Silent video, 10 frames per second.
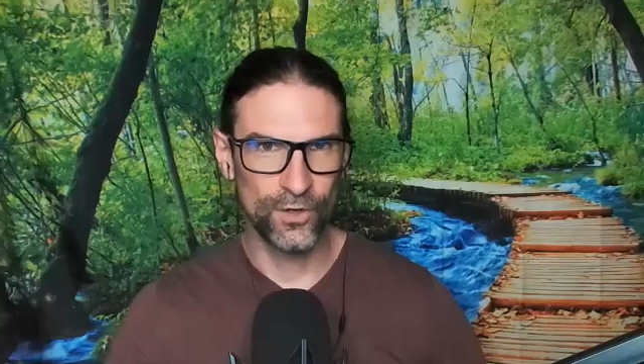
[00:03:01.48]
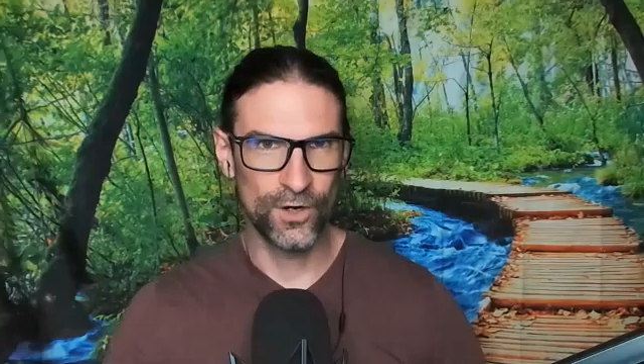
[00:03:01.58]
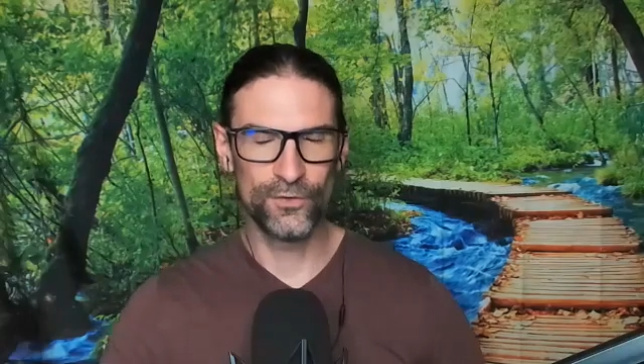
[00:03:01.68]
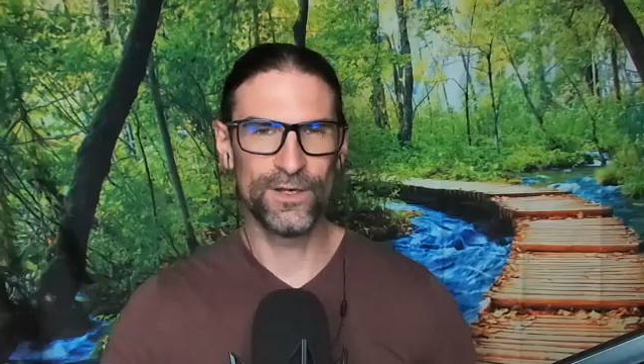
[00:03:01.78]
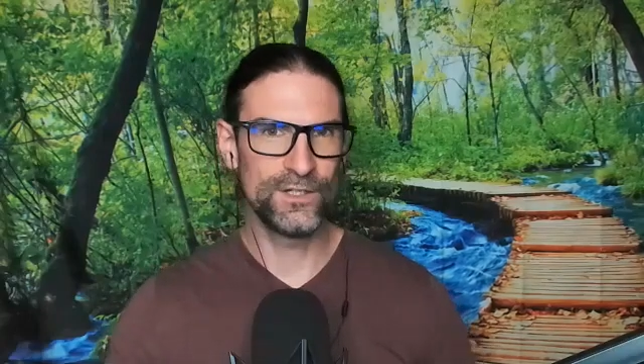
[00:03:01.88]

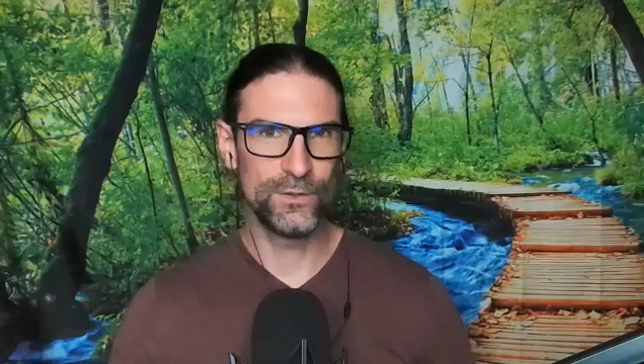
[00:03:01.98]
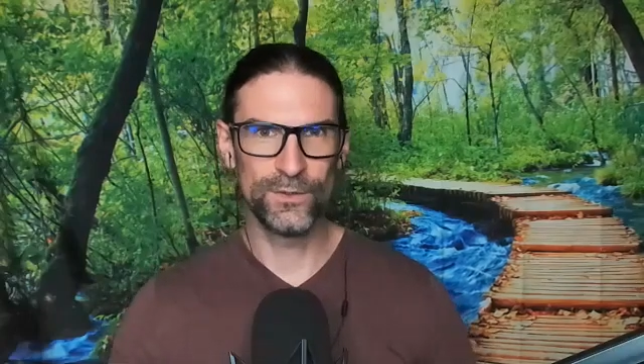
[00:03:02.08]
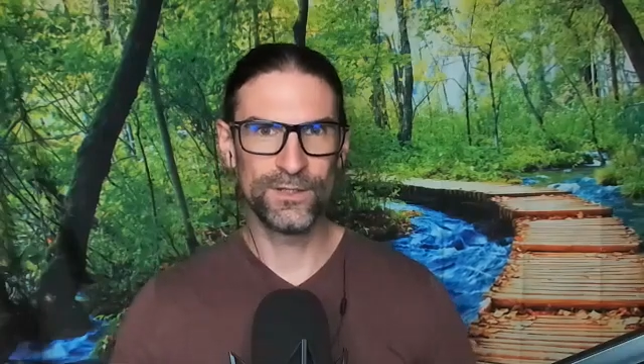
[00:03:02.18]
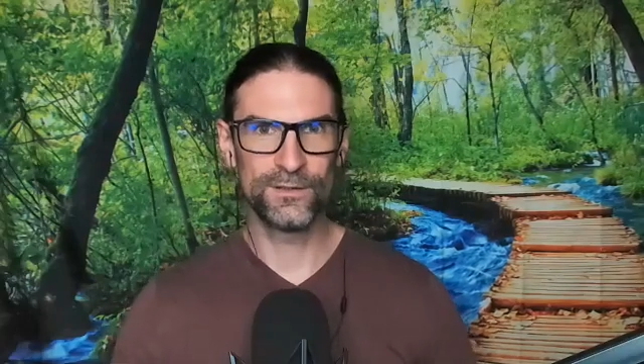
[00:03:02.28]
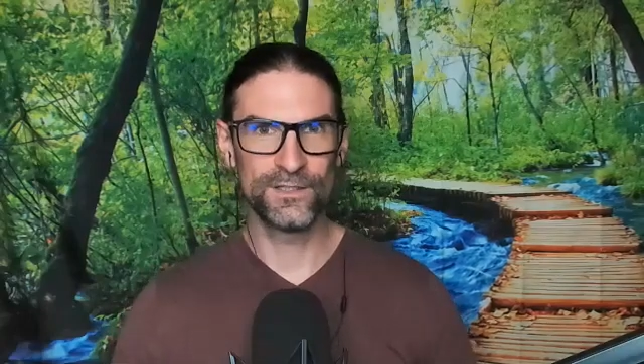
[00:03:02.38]
You're already
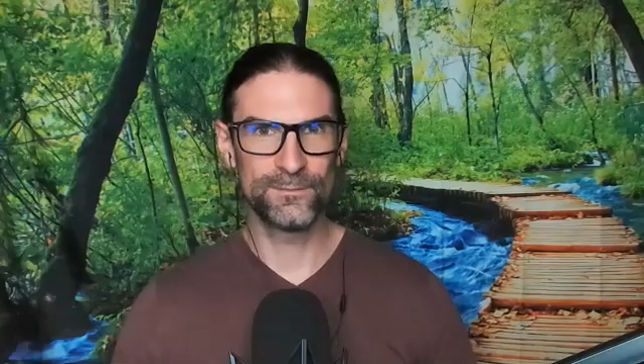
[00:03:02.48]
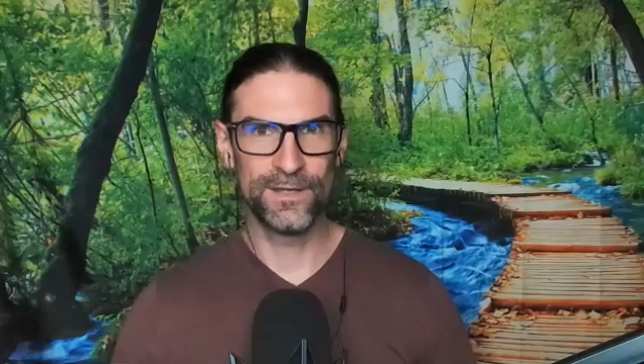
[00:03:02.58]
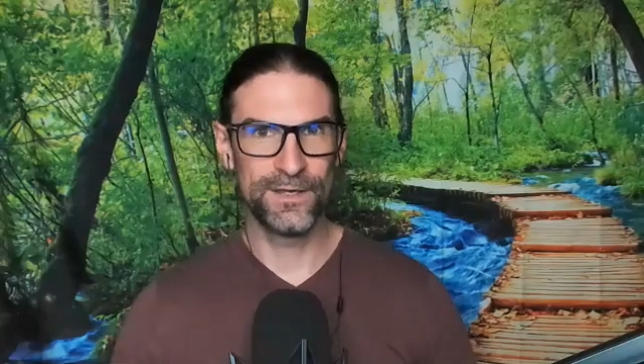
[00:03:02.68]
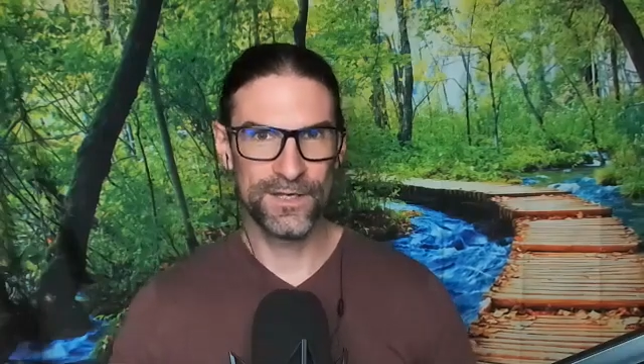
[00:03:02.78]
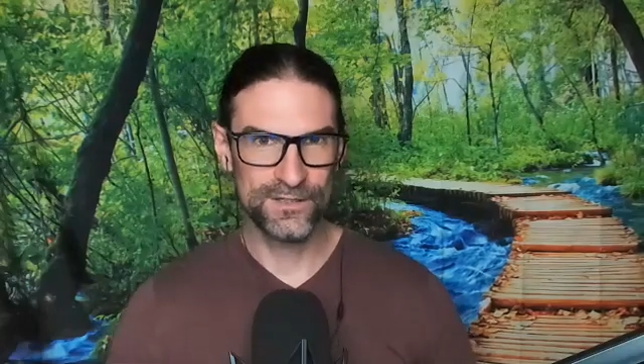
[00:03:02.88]
doing this
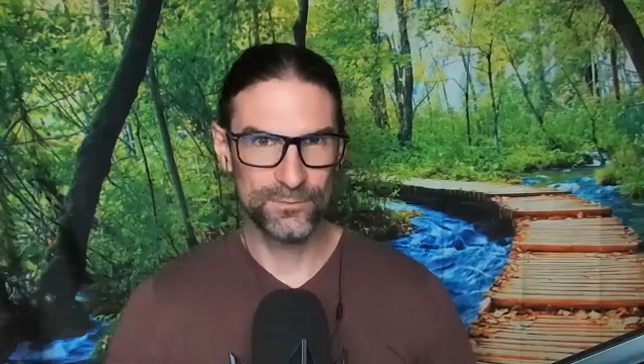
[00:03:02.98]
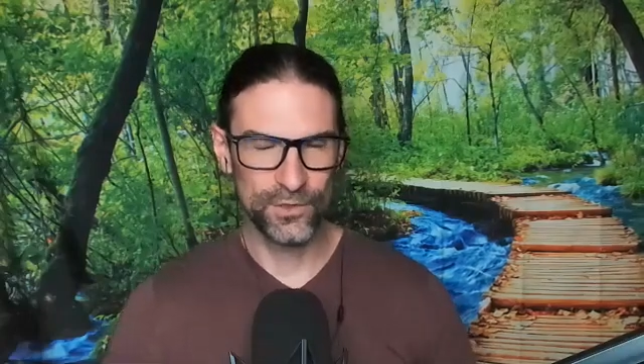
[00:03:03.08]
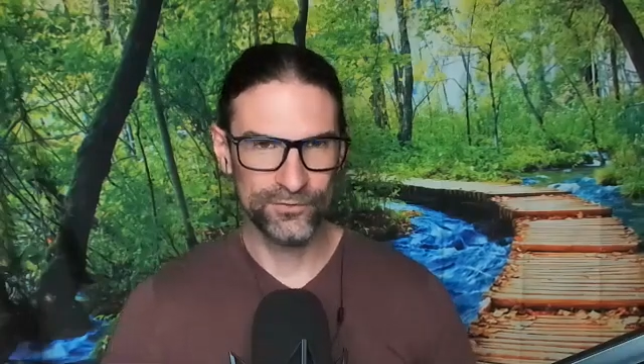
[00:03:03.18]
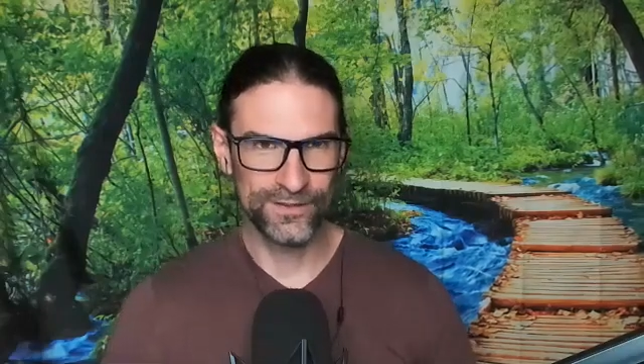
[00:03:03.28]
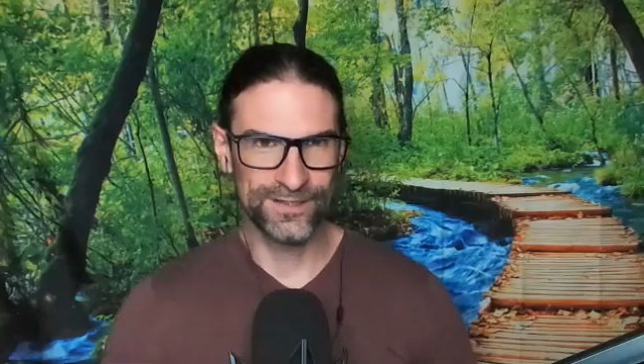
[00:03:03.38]
meditation
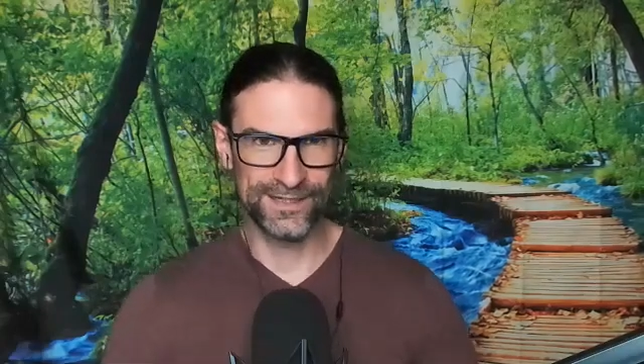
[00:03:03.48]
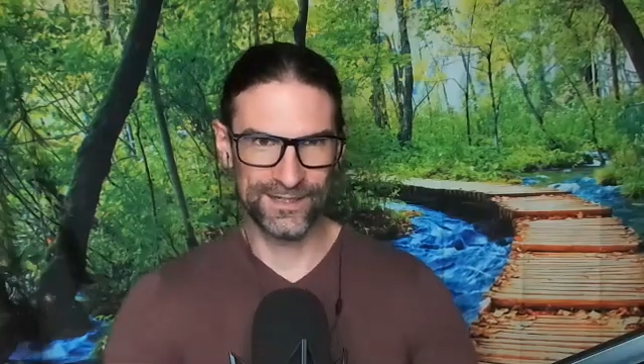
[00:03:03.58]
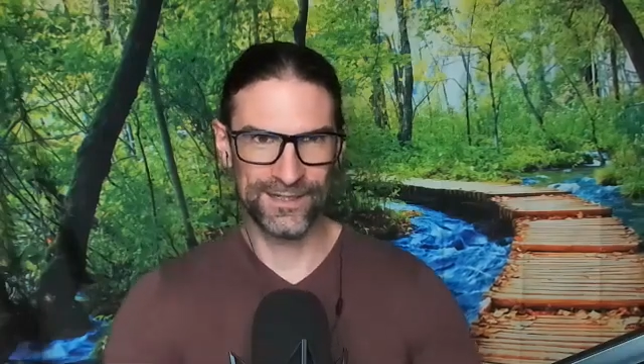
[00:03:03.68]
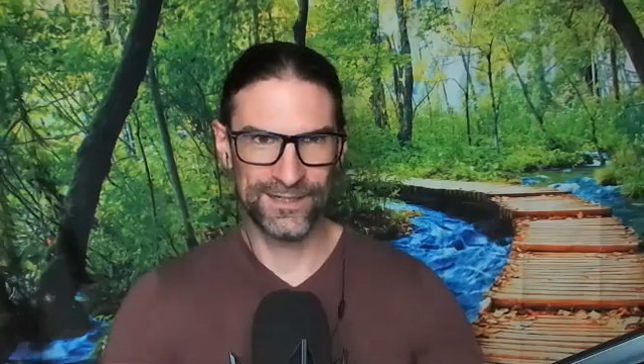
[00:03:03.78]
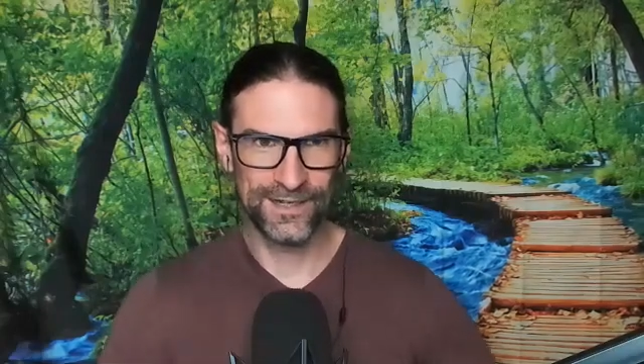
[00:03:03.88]

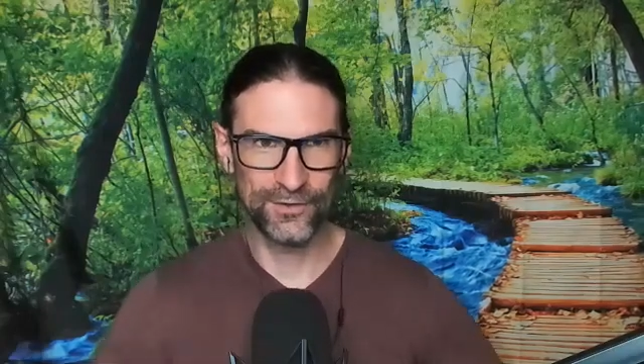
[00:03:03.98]
perfectly.